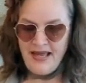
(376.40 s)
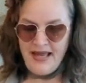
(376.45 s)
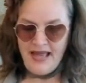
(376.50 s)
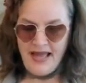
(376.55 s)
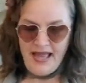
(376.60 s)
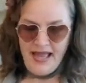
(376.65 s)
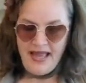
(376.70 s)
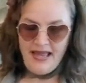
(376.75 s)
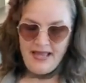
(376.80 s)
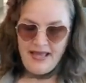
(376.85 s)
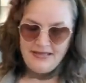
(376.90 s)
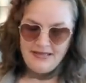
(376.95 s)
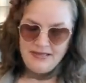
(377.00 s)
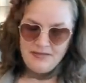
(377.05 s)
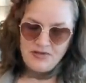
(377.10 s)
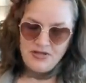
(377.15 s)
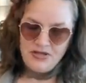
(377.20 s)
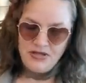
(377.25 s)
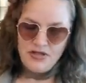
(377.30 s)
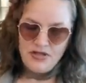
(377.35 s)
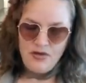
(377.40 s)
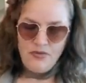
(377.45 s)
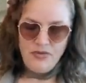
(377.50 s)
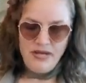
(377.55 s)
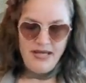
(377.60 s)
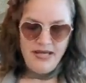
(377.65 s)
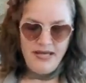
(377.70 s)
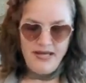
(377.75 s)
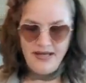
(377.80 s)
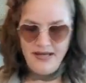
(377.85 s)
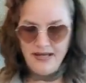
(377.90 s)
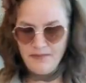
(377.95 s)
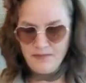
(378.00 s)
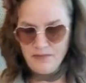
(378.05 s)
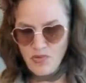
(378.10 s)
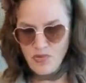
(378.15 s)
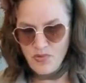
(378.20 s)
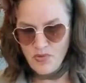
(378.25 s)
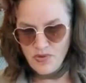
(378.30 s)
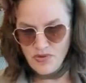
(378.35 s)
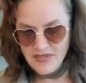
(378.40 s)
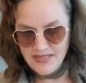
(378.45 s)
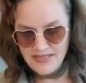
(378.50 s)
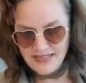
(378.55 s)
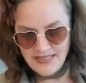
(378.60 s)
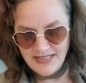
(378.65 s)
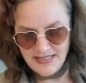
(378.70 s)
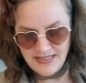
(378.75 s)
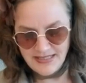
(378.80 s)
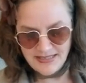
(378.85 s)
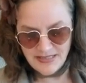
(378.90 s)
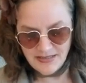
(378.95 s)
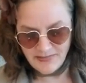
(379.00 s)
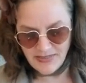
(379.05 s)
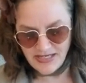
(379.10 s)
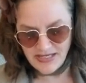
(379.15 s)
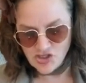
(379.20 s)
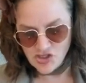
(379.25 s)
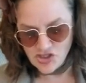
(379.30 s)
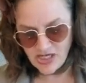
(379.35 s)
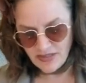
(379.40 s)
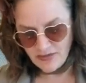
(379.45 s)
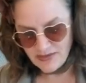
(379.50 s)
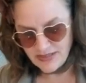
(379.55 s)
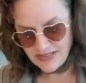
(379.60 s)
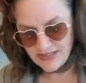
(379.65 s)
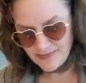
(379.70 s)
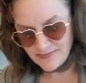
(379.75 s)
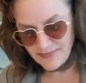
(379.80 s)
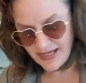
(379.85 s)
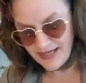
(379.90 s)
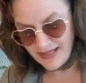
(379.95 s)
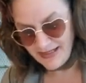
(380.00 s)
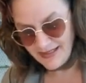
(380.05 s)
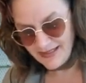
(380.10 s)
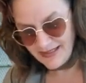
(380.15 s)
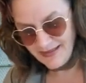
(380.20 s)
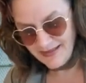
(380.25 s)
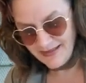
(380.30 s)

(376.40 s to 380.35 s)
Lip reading: And I'm going to go ahead and pour this into my generous mug.